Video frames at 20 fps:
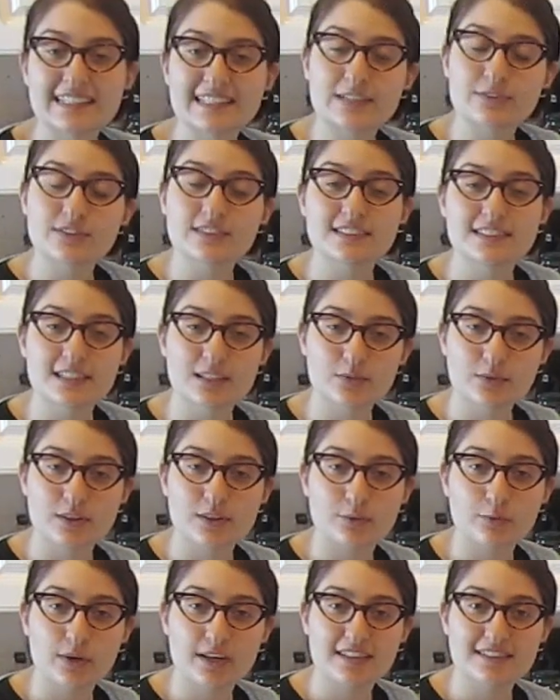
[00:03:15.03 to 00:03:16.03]
Now the deal with
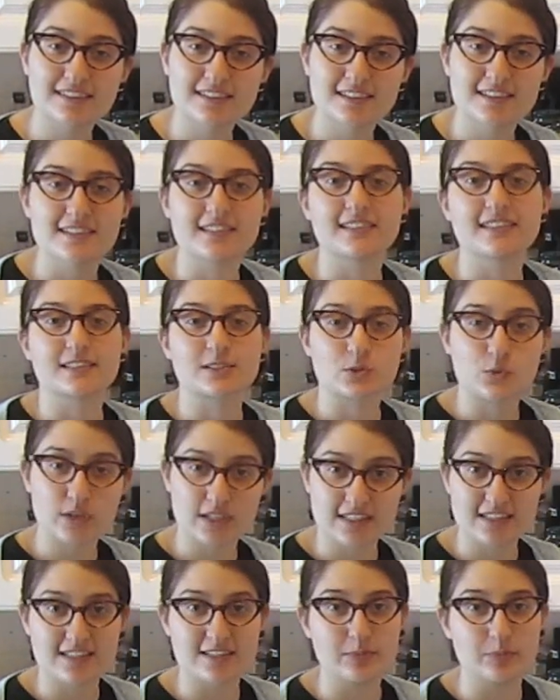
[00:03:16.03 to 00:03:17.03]
the white icing is
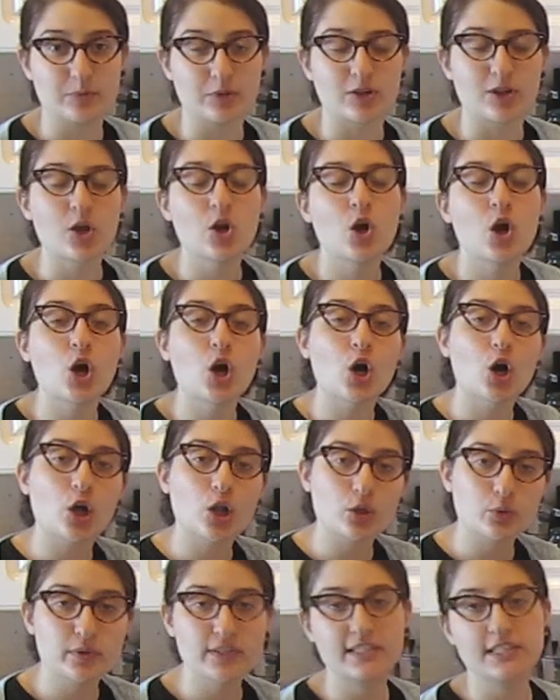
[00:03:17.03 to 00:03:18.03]
quite simple.
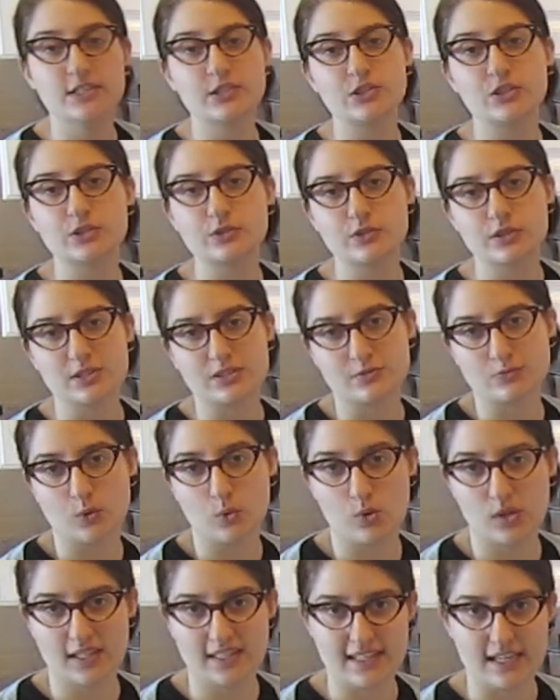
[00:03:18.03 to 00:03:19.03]
All we need to do is
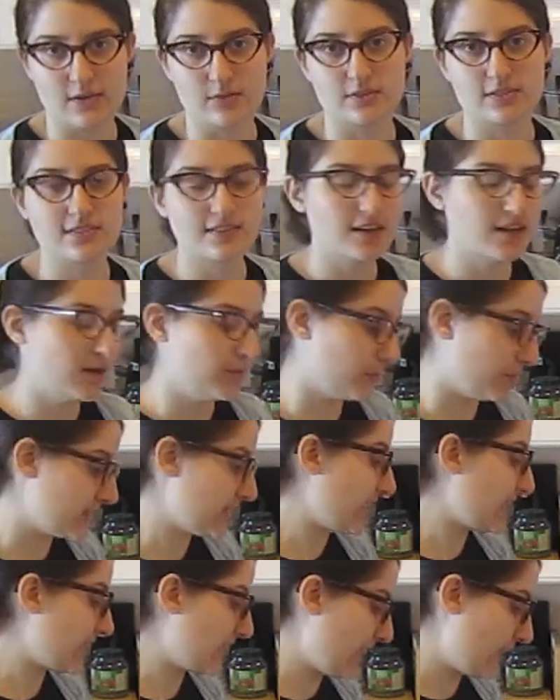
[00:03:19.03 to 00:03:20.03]
roll it out.
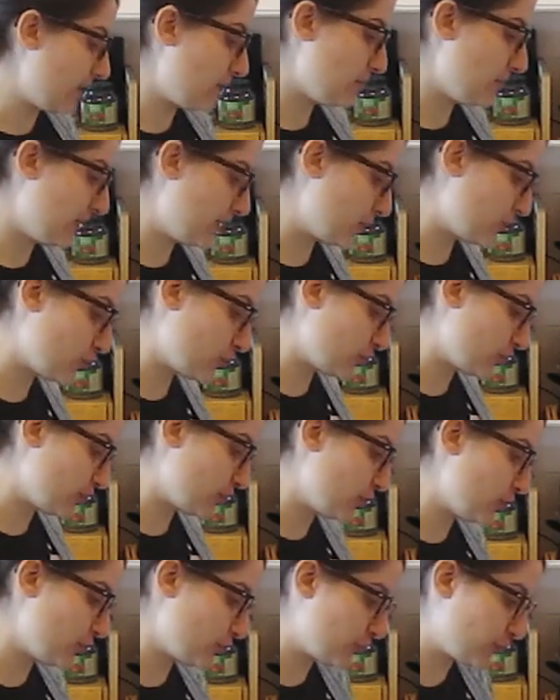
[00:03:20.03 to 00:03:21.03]
But again, make
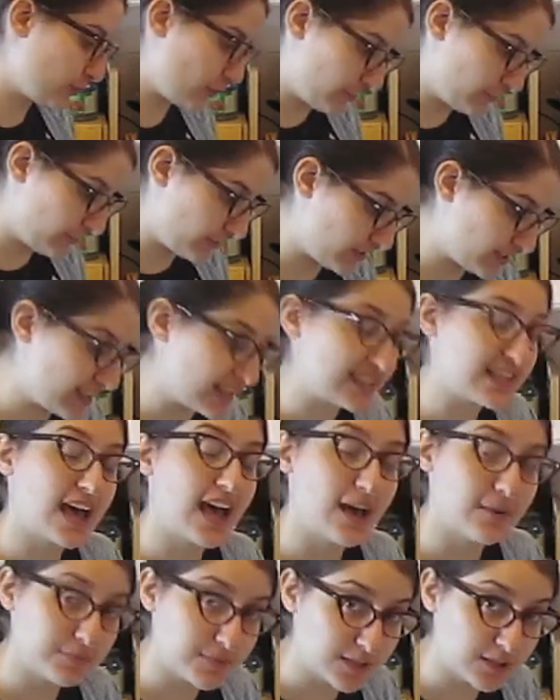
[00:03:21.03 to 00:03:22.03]
sure your surface is
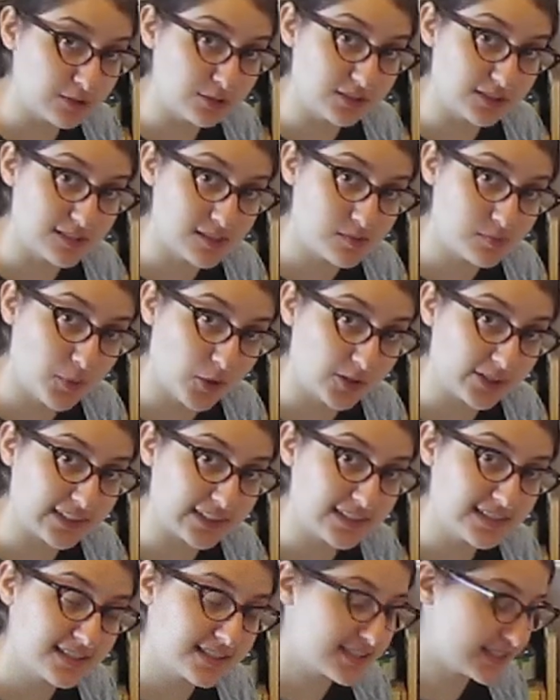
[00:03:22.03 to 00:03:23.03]
absolutely
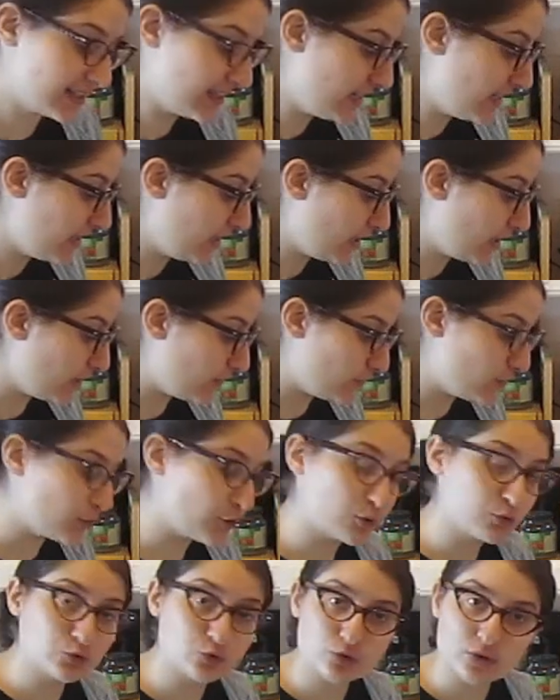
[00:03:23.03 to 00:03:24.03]
spotless. If you
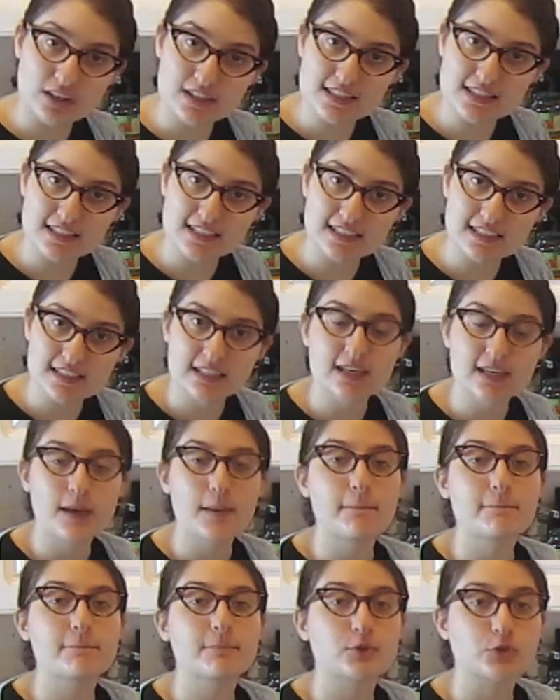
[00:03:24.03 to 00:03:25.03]
don't trust it,
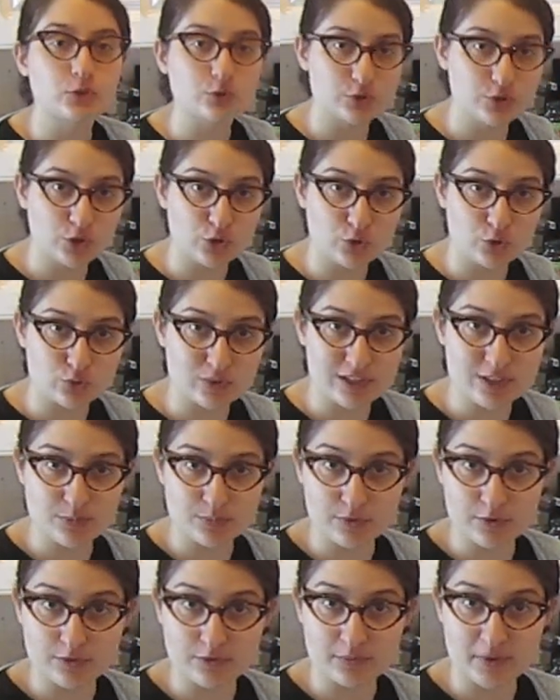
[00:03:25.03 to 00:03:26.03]
do it on
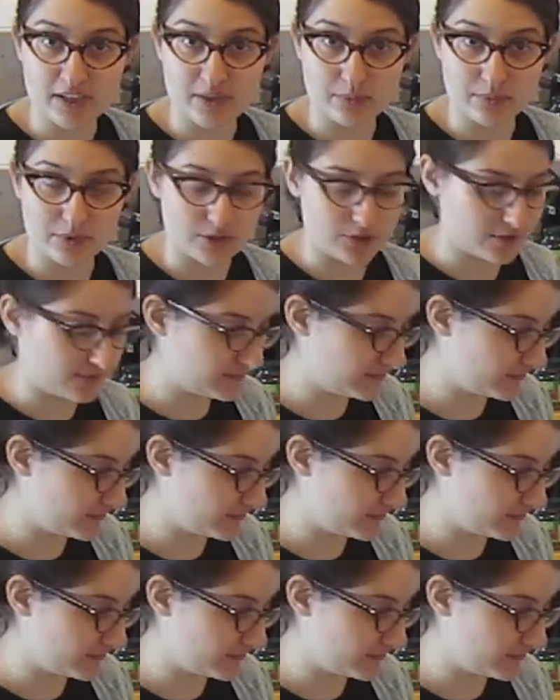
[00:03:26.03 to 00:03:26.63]
greaseproof paper.